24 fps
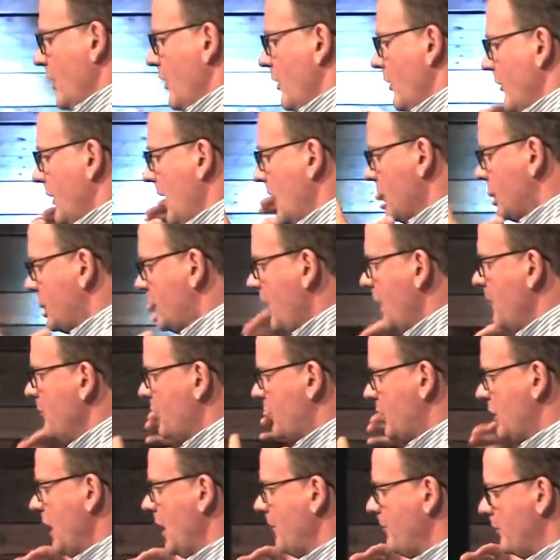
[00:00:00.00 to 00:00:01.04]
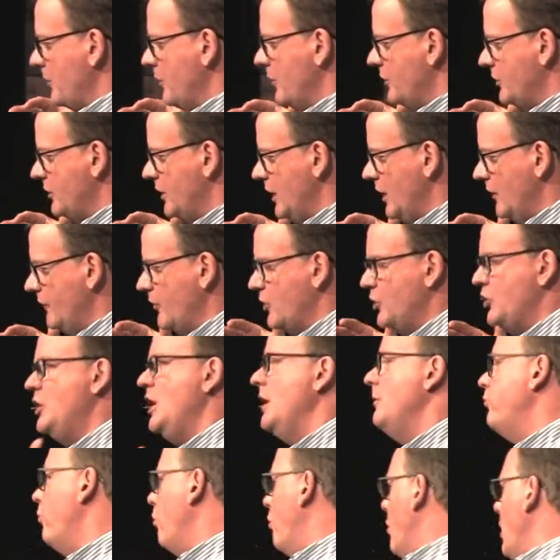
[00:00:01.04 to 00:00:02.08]
that some shepherds, if a
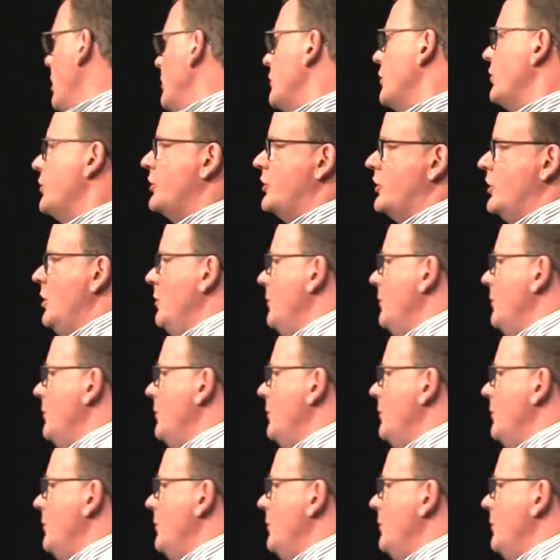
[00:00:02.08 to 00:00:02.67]
sheep wanders too